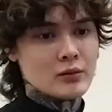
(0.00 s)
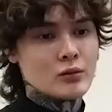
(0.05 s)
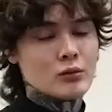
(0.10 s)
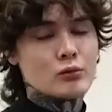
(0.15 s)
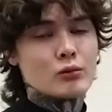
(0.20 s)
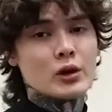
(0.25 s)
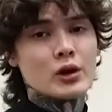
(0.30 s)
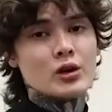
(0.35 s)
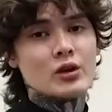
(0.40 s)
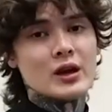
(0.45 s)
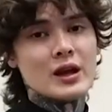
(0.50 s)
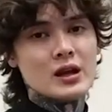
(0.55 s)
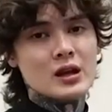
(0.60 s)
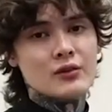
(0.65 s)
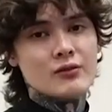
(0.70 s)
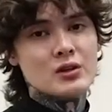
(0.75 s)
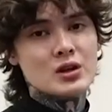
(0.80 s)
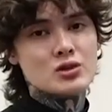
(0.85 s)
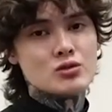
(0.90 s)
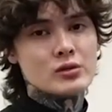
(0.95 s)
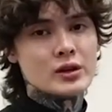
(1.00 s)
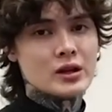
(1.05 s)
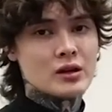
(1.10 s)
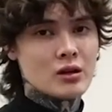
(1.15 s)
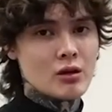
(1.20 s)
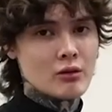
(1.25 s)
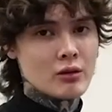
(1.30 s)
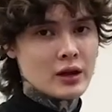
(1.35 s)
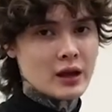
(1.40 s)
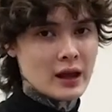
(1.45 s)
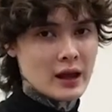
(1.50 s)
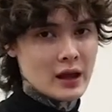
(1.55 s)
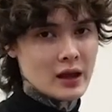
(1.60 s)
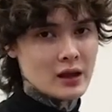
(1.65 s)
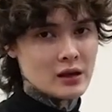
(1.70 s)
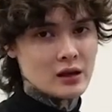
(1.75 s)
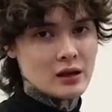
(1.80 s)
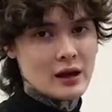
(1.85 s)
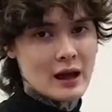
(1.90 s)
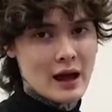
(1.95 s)
where you're individually going
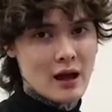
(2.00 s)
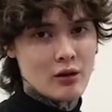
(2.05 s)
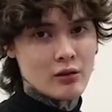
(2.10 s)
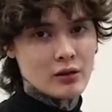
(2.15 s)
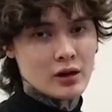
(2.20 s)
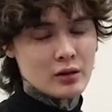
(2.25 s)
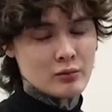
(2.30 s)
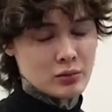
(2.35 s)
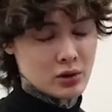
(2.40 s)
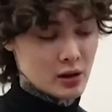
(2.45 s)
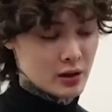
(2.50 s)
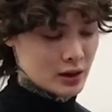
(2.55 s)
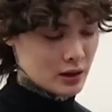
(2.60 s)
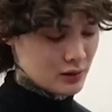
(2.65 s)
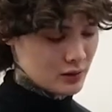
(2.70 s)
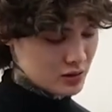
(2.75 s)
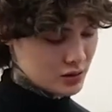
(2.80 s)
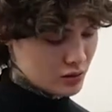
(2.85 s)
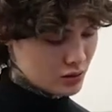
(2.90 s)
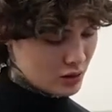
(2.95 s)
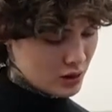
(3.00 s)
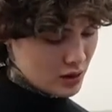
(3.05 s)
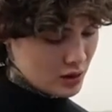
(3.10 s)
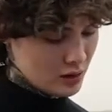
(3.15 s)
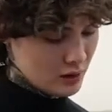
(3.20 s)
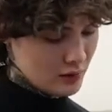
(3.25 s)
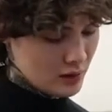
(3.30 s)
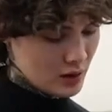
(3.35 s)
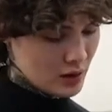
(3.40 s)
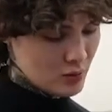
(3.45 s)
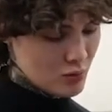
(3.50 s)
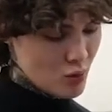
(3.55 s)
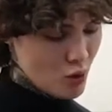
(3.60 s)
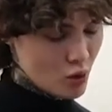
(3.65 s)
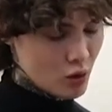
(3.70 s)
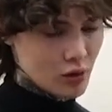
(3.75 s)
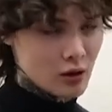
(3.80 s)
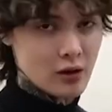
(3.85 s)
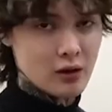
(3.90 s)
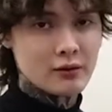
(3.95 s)
in and out and plucking the string, and
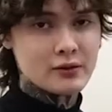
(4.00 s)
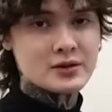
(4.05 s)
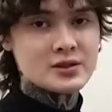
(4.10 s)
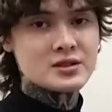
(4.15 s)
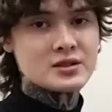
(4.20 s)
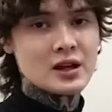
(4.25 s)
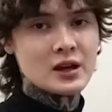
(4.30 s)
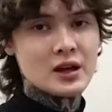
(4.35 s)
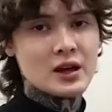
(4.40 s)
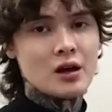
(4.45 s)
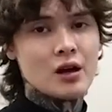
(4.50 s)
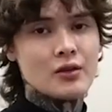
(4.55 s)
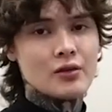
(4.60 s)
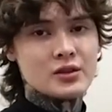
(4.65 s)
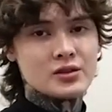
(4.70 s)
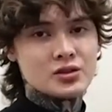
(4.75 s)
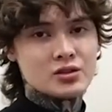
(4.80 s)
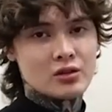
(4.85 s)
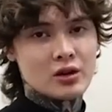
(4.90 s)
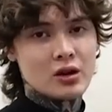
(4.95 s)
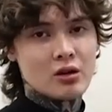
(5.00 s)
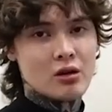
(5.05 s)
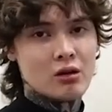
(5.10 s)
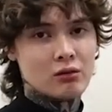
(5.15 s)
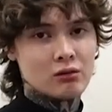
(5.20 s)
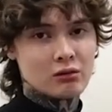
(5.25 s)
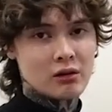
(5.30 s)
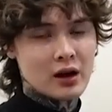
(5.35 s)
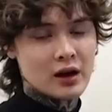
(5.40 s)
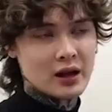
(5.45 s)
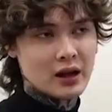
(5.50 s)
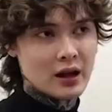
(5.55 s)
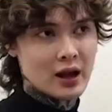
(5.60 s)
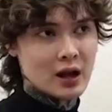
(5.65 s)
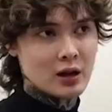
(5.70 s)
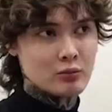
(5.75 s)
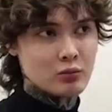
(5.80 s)
more of sitting on the string already and